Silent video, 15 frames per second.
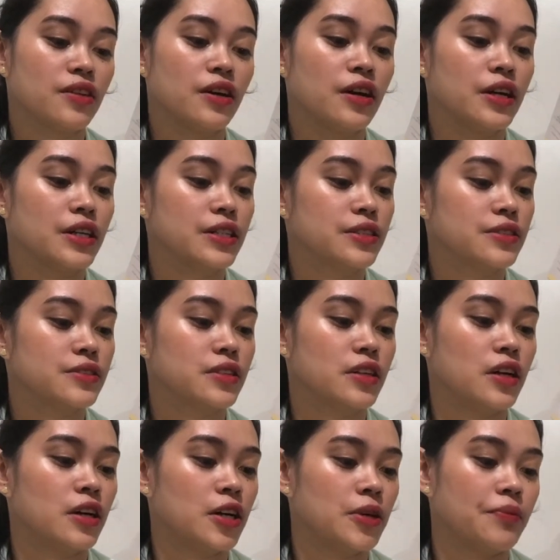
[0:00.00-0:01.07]
are
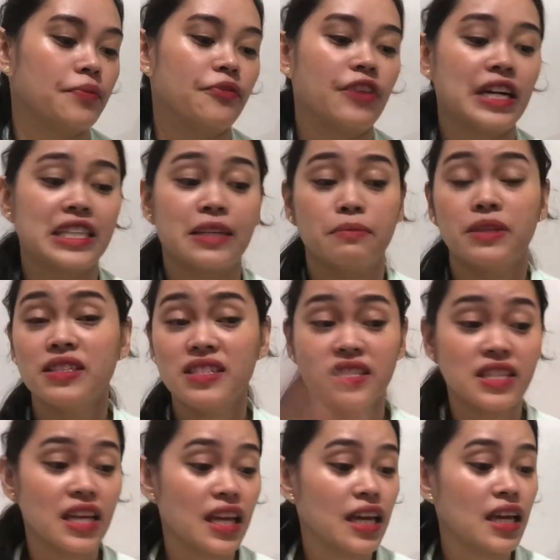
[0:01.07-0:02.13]
vitamin
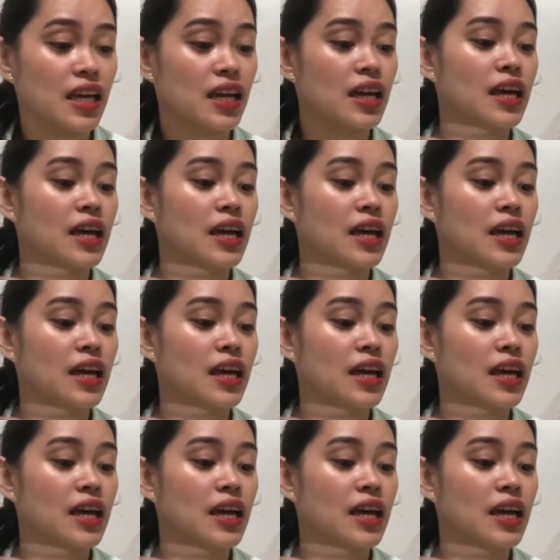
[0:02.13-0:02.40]
C